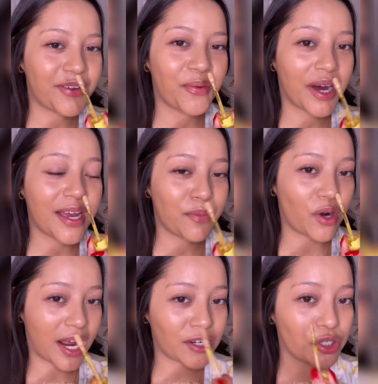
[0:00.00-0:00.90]
you want a
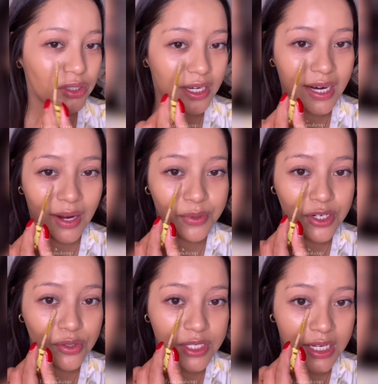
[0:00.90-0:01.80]
more natural look, I would
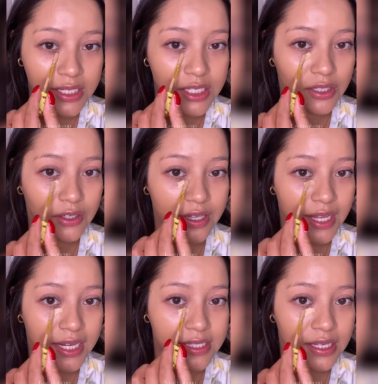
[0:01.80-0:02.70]
use a concealer
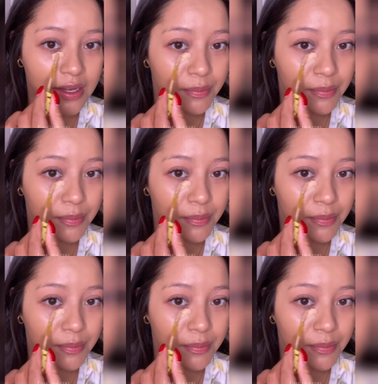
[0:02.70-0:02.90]
that's